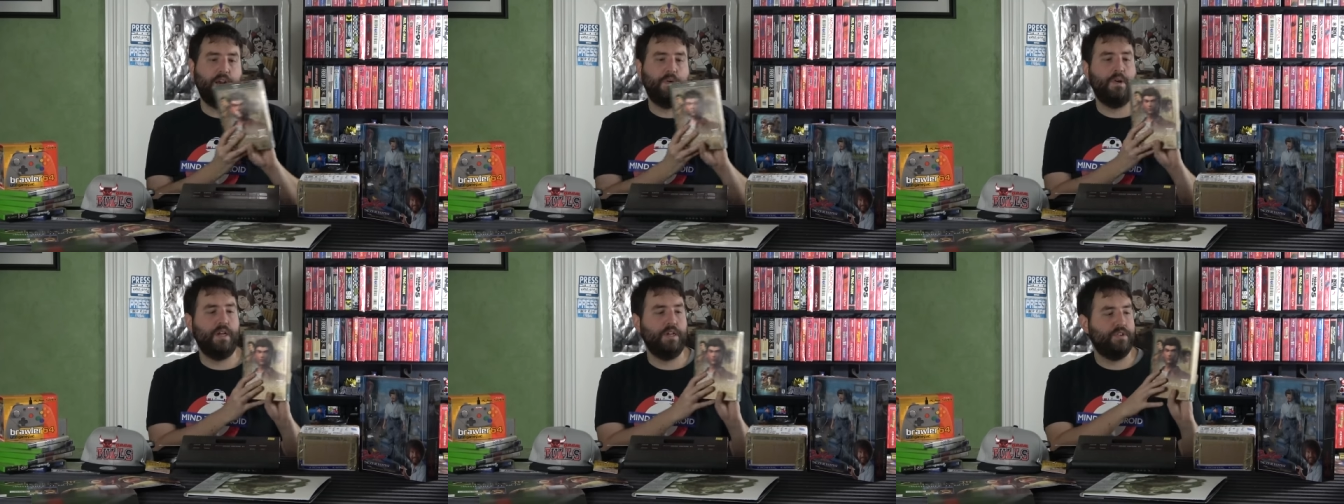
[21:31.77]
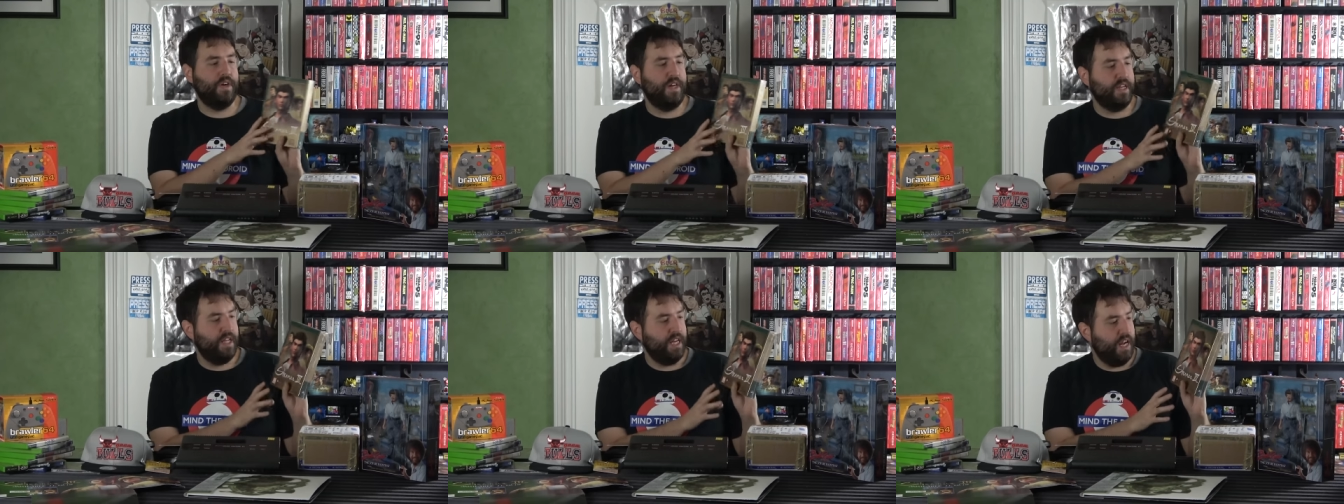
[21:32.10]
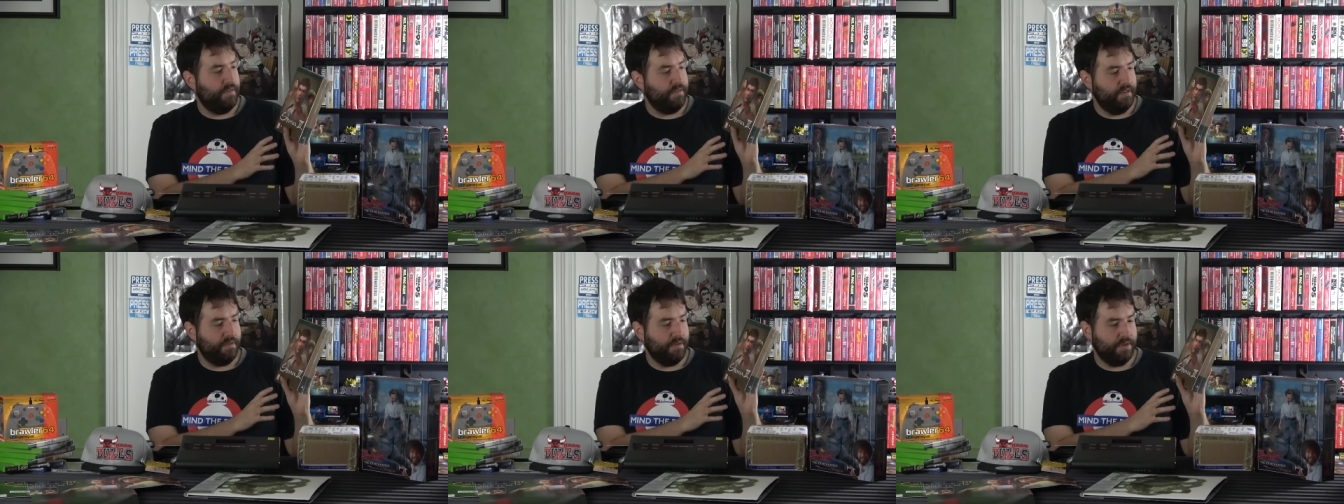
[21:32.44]
I want to try and get
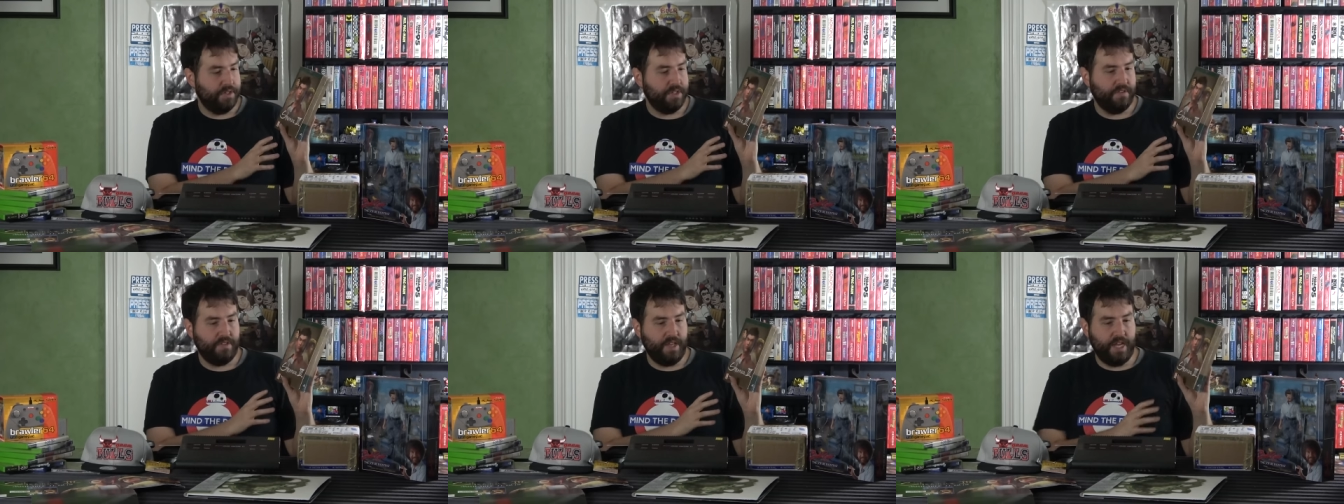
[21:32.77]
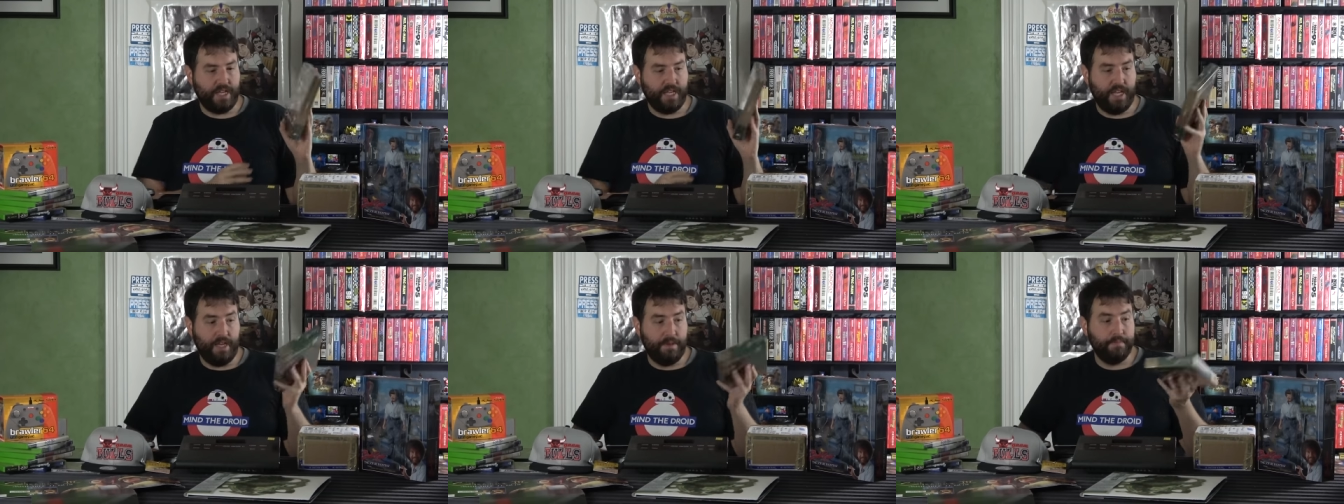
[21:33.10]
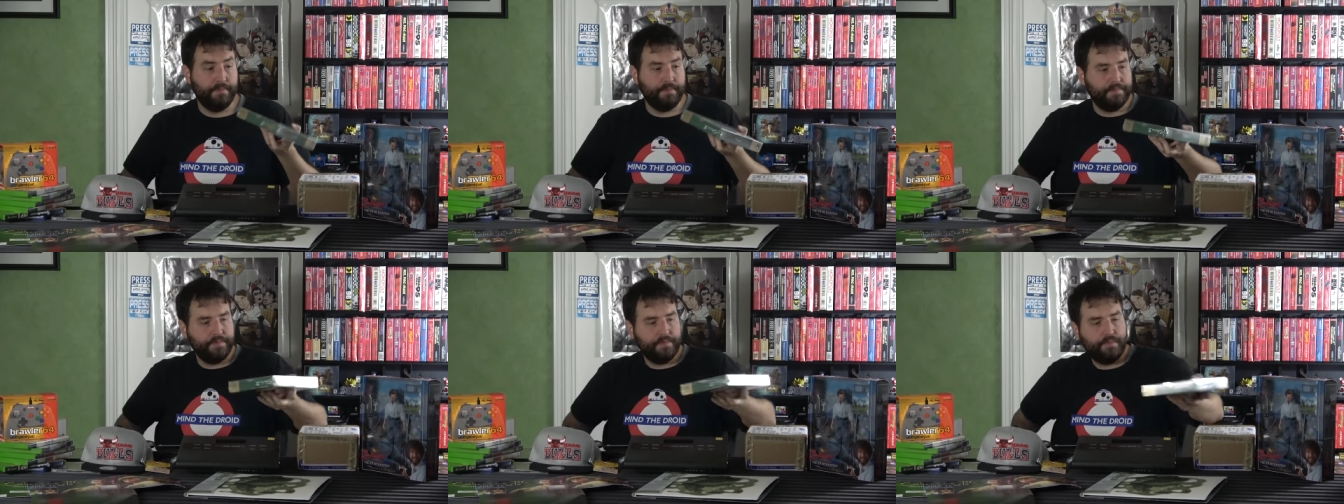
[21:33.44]
every version of that
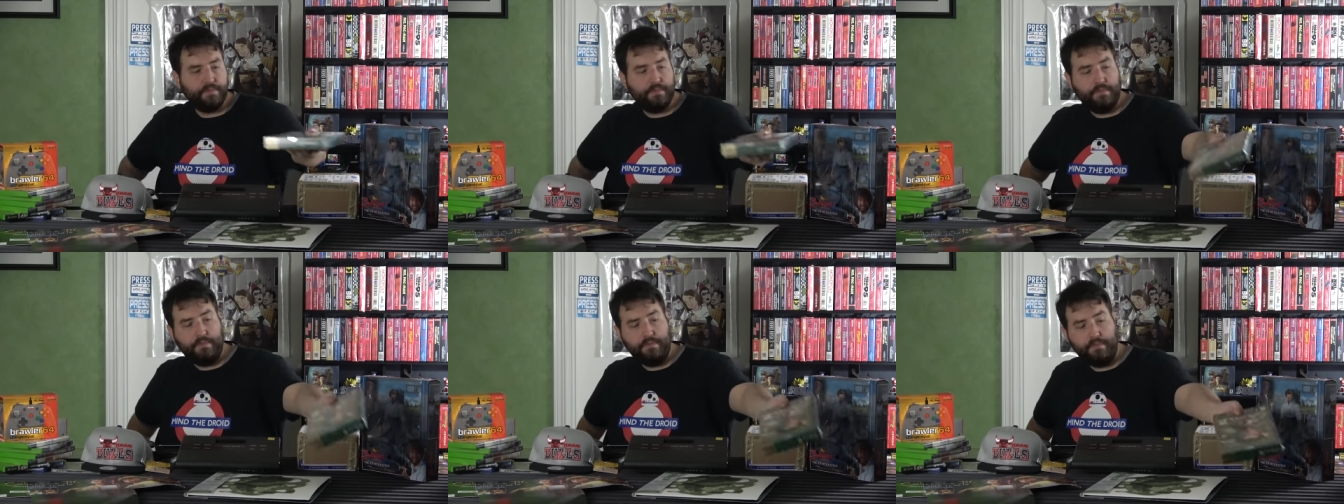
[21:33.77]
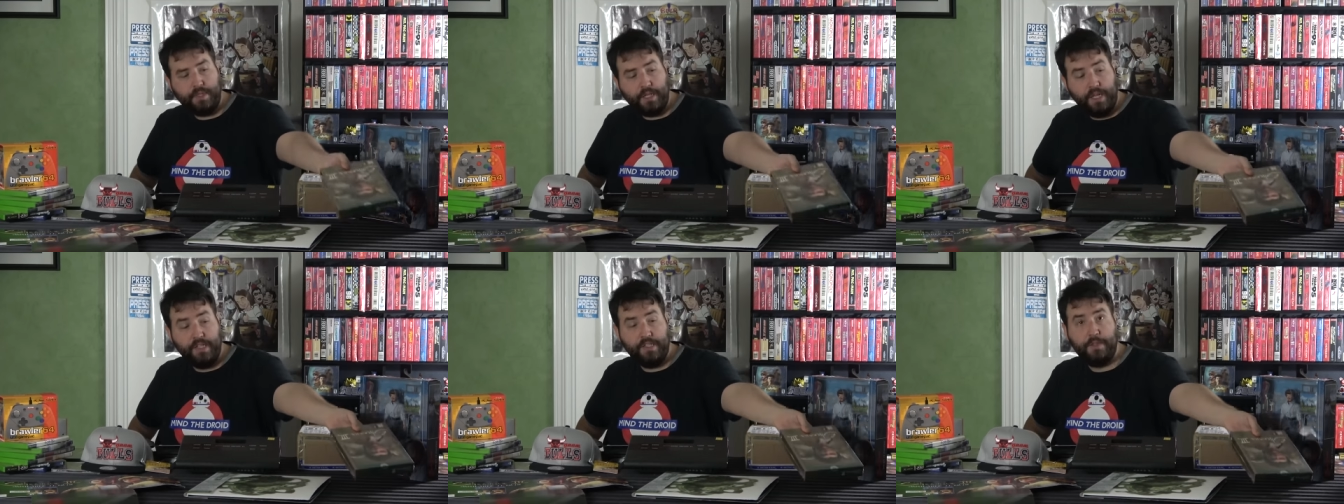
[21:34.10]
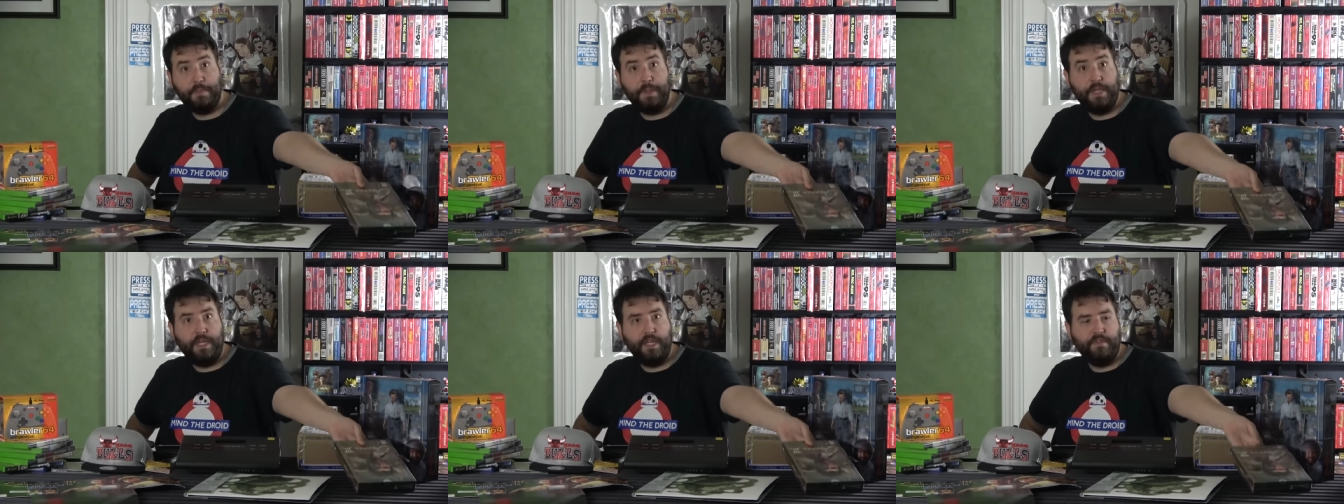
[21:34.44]
game. And
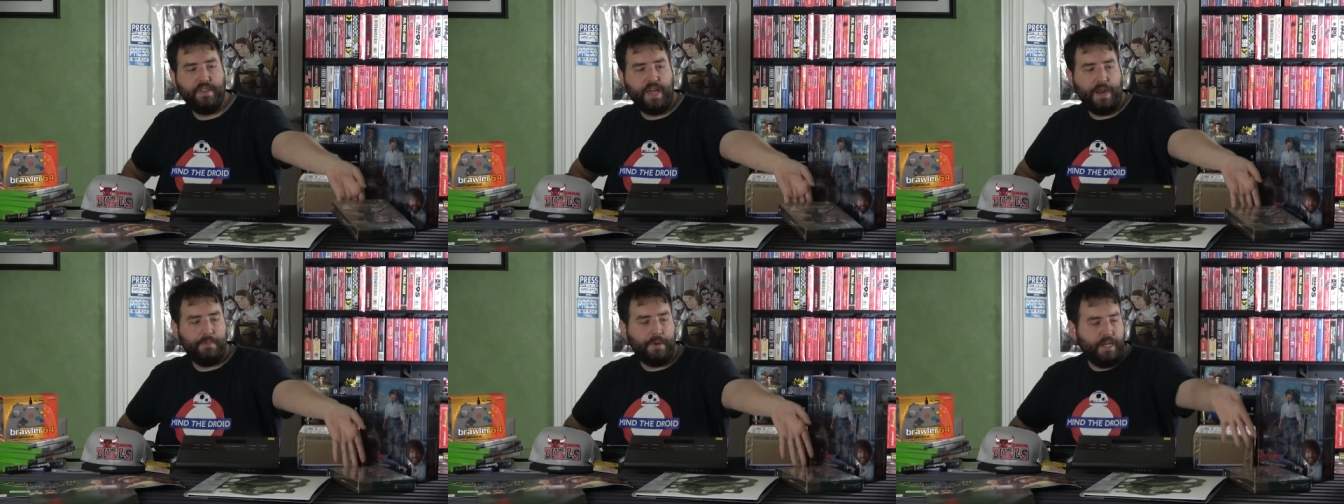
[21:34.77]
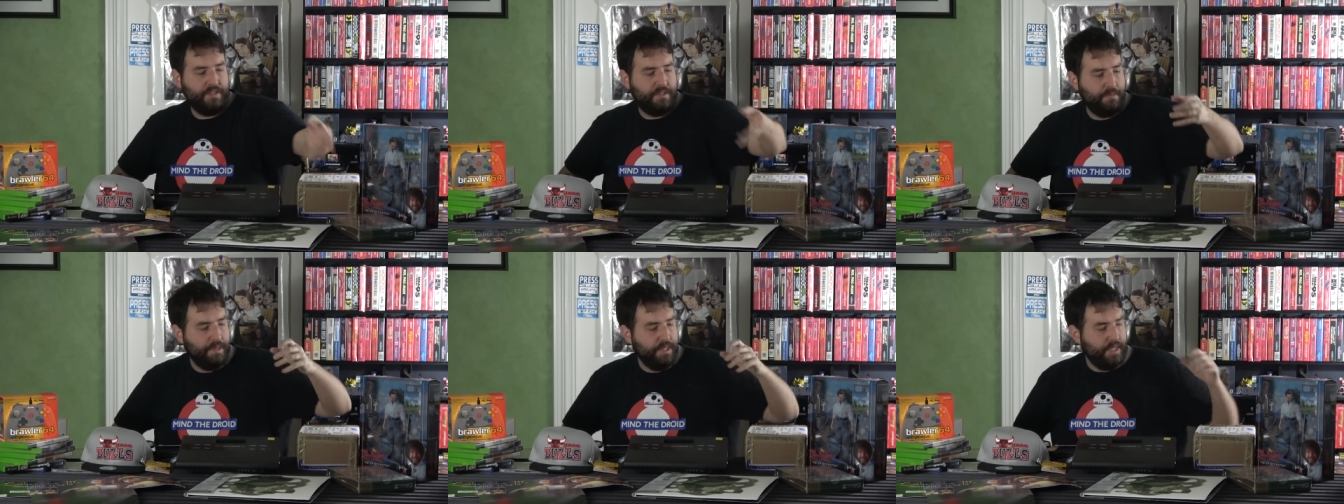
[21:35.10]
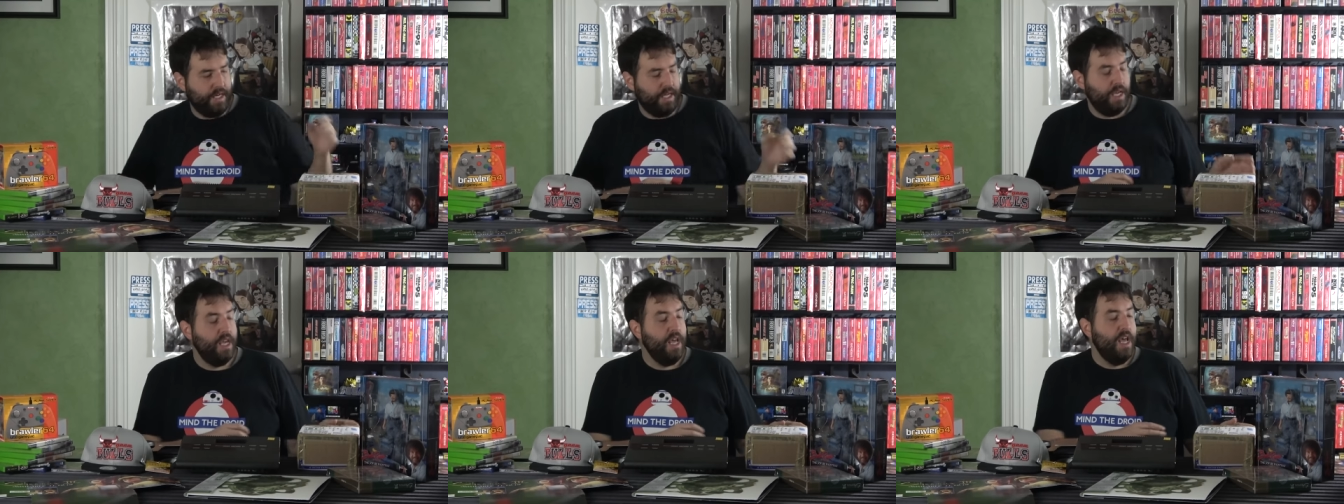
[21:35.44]
speaking of that
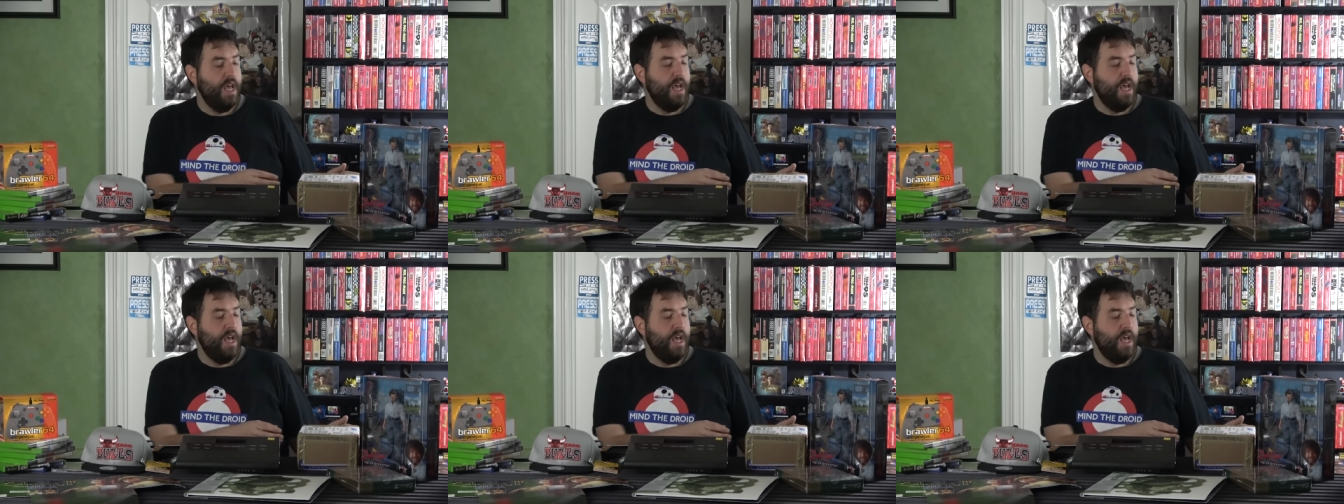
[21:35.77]
possibility,